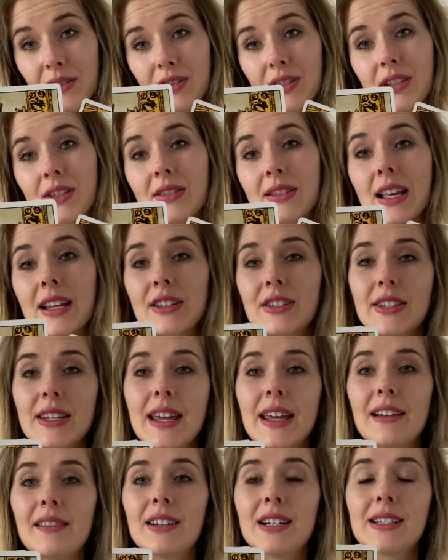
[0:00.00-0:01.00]
so
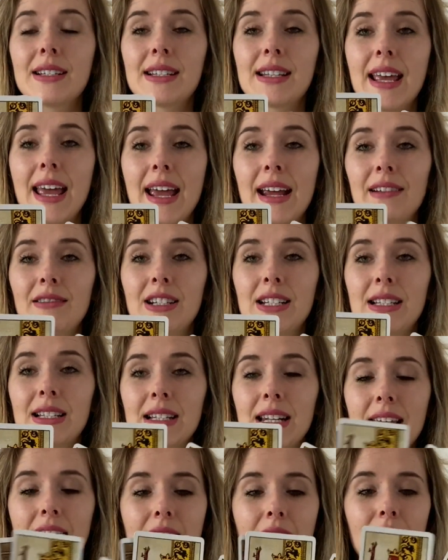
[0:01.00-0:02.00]
Sagittarius, Aries,
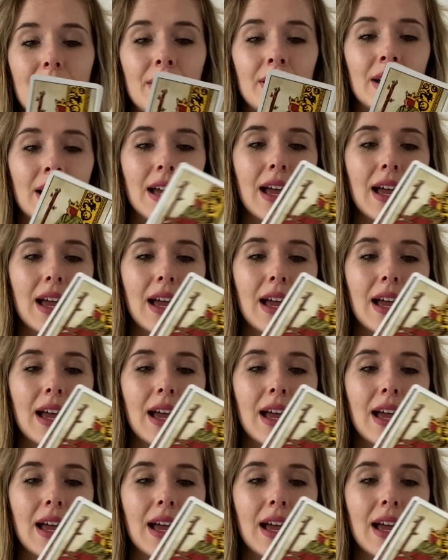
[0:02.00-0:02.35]
Leo,